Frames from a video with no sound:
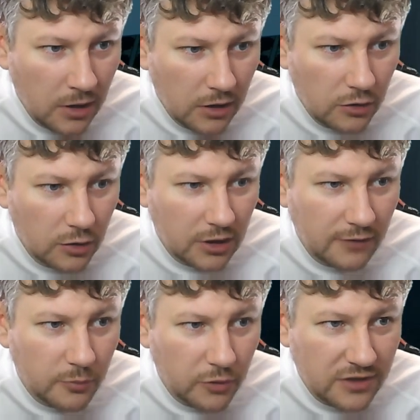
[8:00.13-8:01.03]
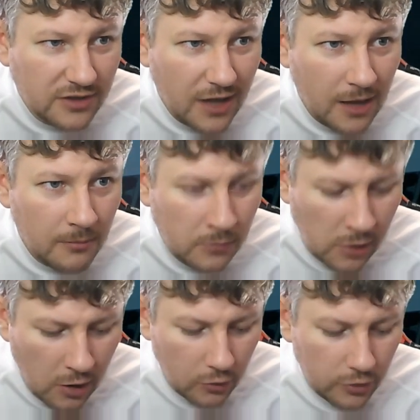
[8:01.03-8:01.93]
you can either press M
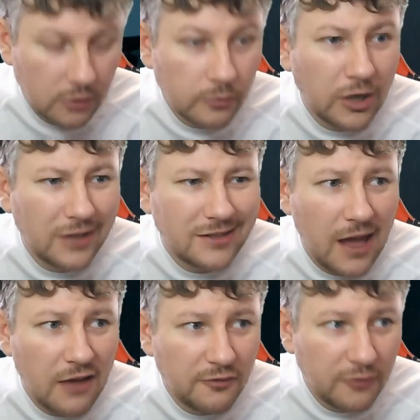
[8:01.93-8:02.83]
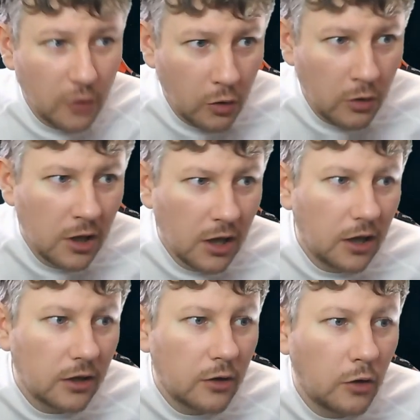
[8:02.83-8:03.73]
or you can press F4.
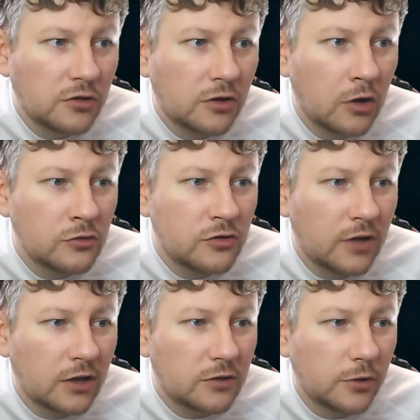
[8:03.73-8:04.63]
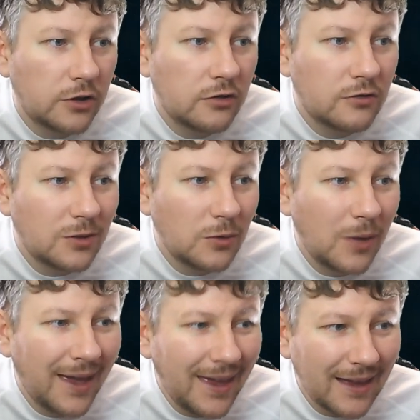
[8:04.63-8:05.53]
Go to constructs. What you can do
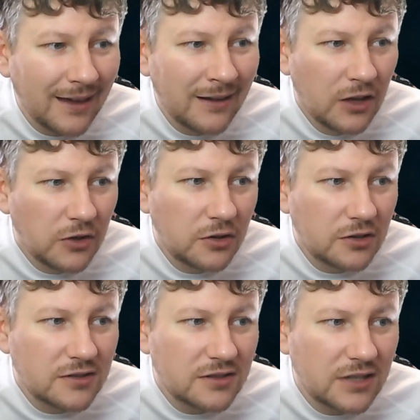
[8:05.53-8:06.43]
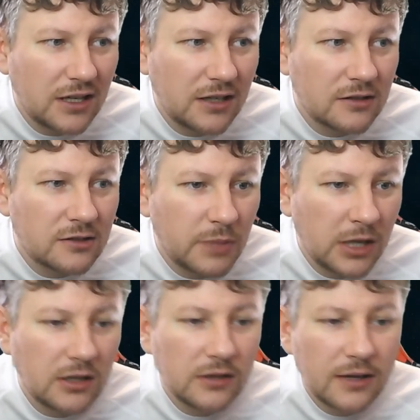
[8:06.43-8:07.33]
here, you can see the
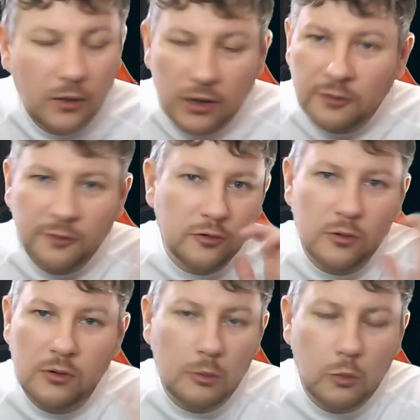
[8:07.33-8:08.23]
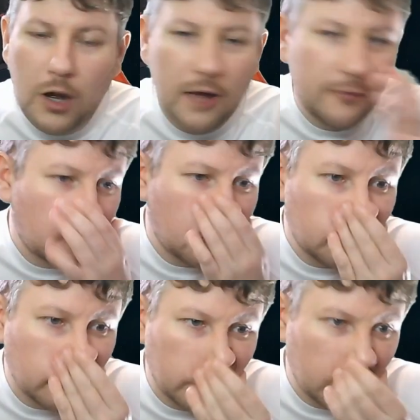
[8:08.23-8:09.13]
speeder. Now if for whatever
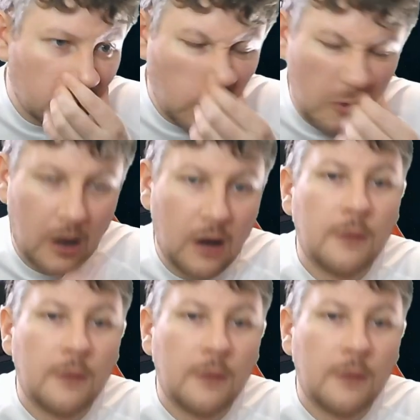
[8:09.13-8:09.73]
reason you are